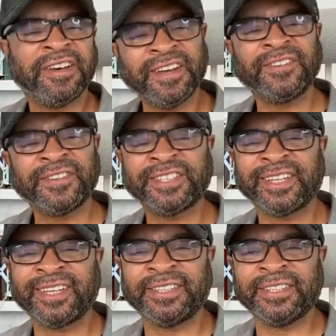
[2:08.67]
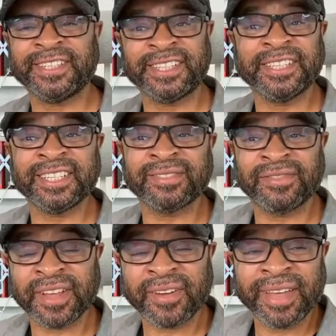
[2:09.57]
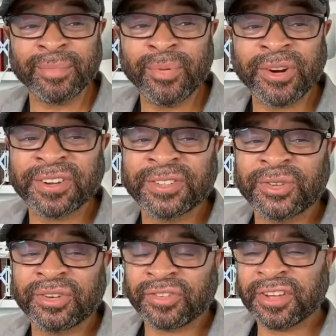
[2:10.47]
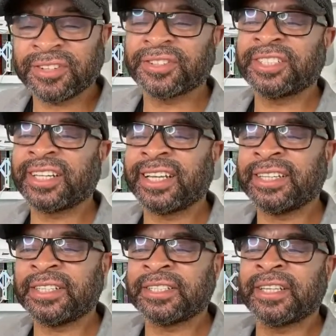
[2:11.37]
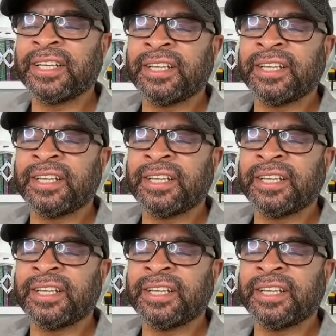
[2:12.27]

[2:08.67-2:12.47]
Understand this. This is very important to sort of understand this.